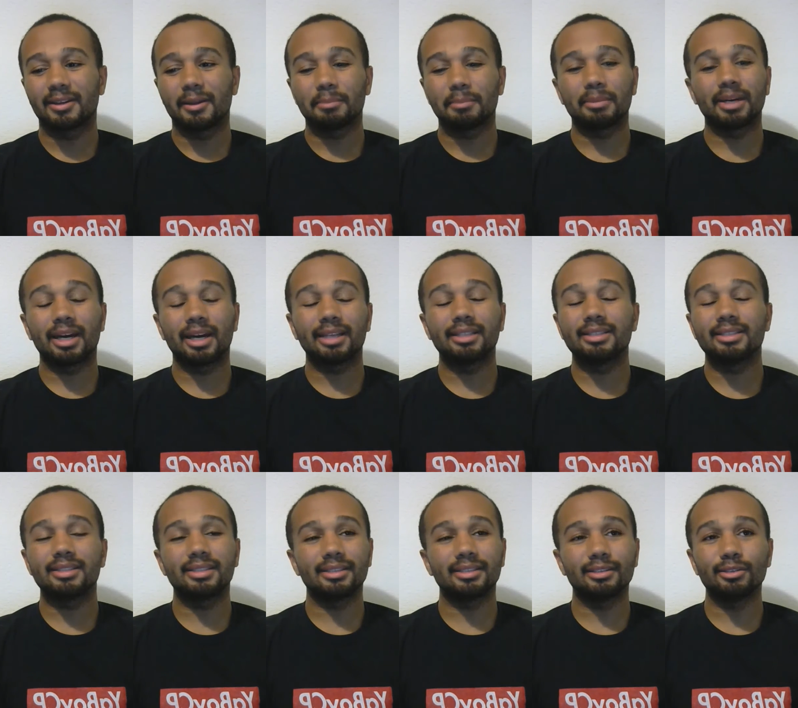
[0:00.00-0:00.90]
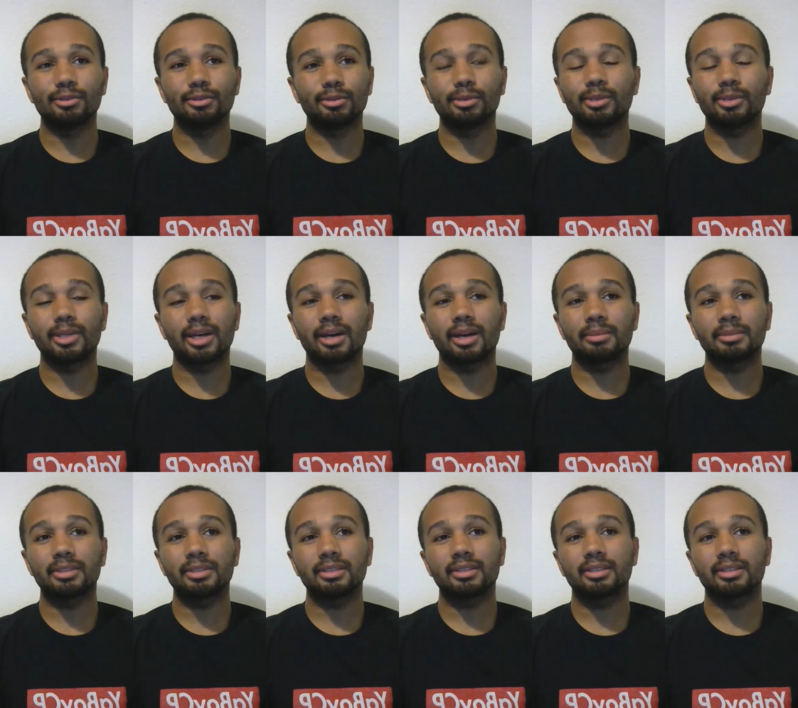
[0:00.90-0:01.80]
But I didn't see the dude who got
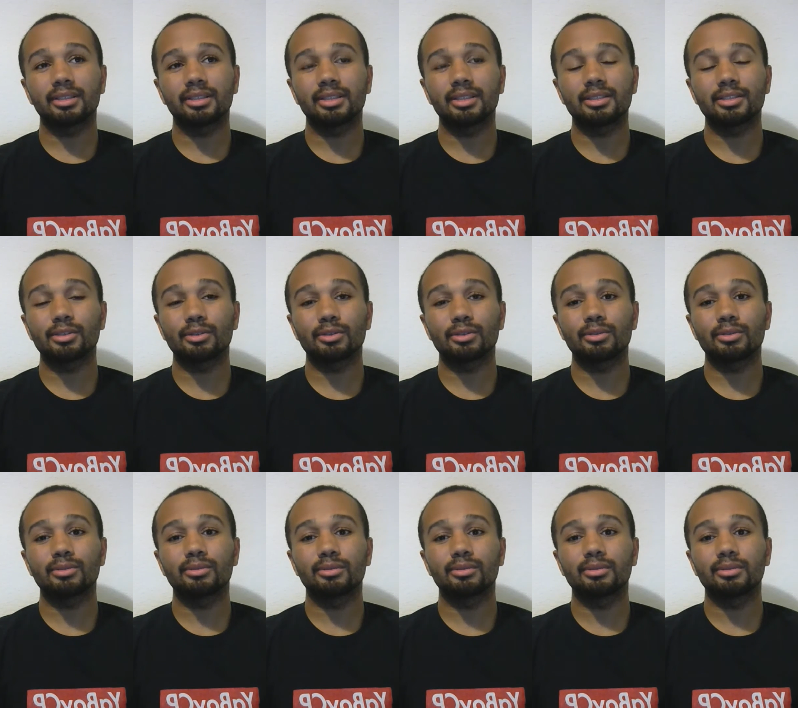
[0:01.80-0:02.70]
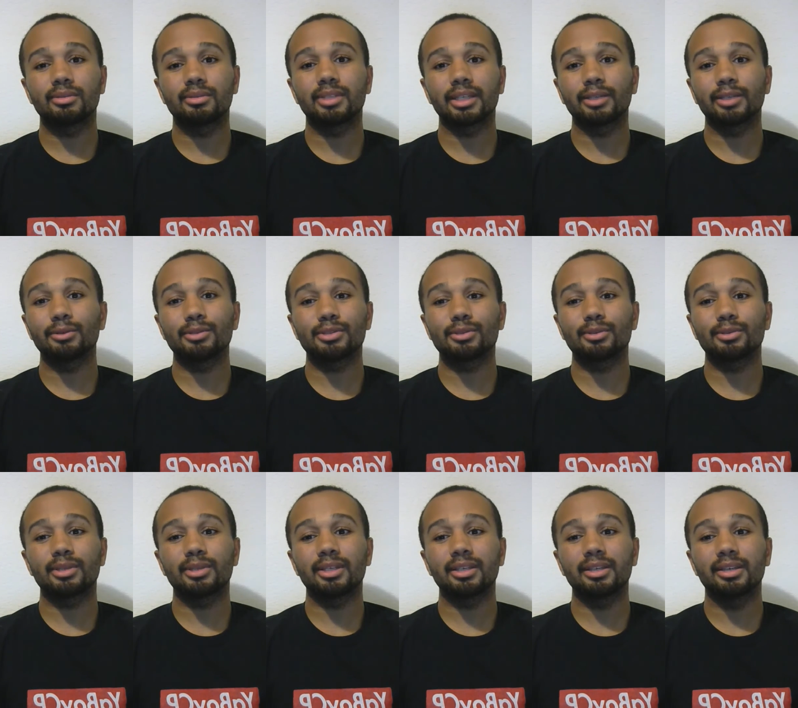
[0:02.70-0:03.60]
me until like it was too
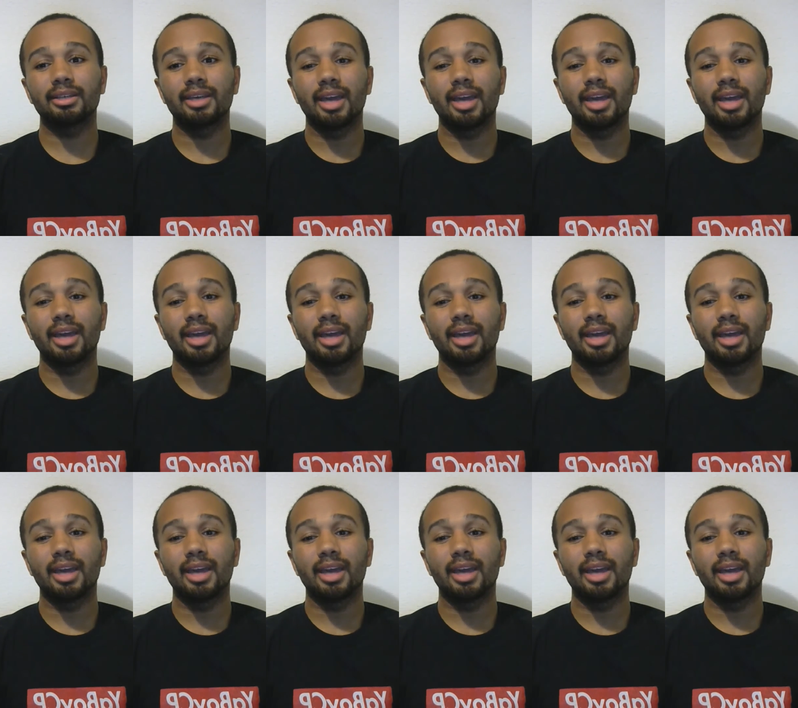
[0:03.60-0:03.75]
late.